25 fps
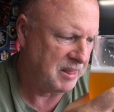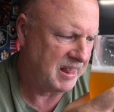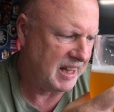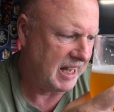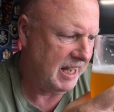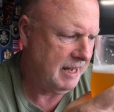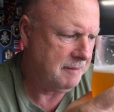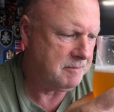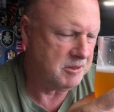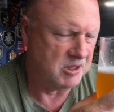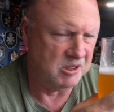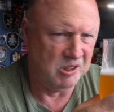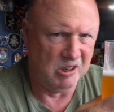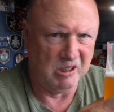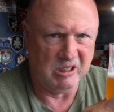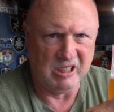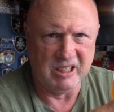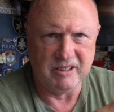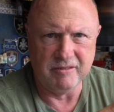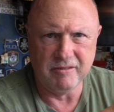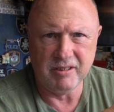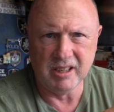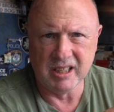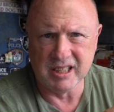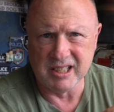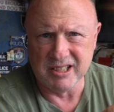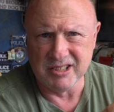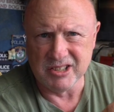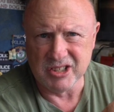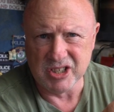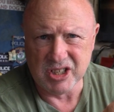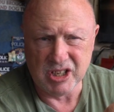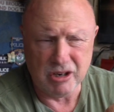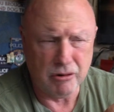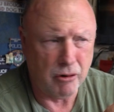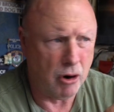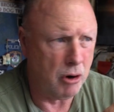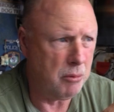absolutely fucking
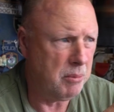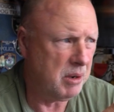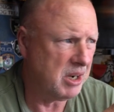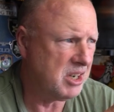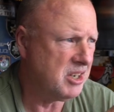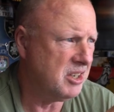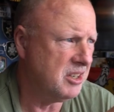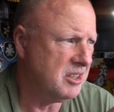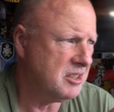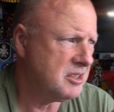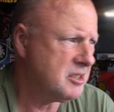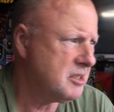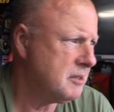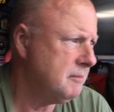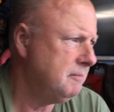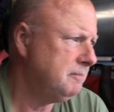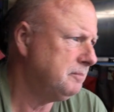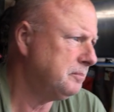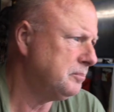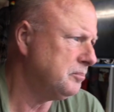zero bitterness.